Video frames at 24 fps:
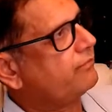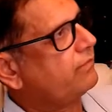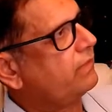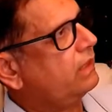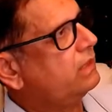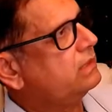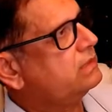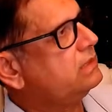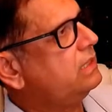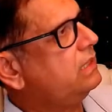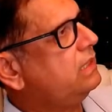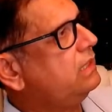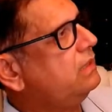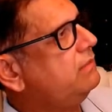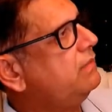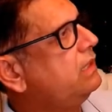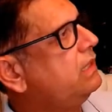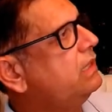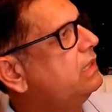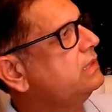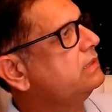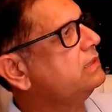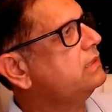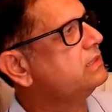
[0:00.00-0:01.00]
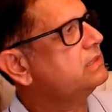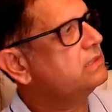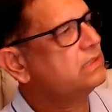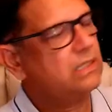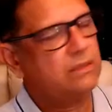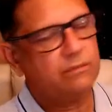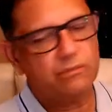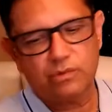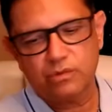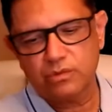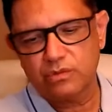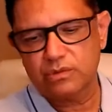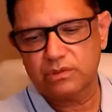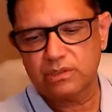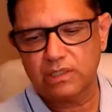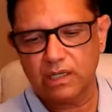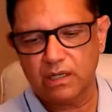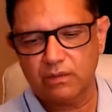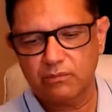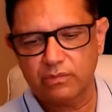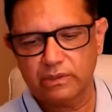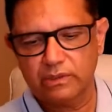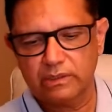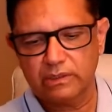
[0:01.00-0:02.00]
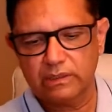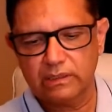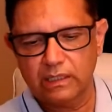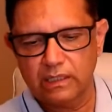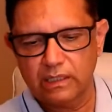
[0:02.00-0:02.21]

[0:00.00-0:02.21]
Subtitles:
Salima, Yaslamu, Salaman,